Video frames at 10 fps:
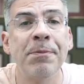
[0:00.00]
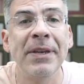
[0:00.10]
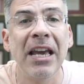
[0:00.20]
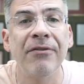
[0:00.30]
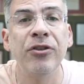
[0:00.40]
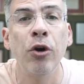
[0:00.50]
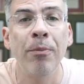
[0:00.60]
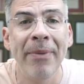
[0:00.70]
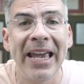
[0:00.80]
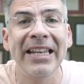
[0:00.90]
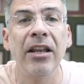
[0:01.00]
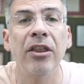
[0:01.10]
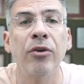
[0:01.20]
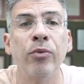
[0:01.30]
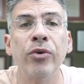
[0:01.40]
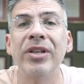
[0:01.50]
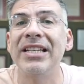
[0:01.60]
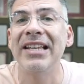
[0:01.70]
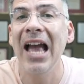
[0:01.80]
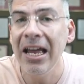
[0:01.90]
P F domain the route
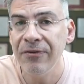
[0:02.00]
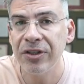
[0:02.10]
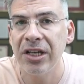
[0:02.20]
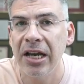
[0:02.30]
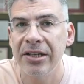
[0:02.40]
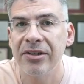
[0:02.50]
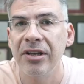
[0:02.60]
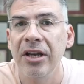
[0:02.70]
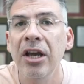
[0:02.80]
is advertised,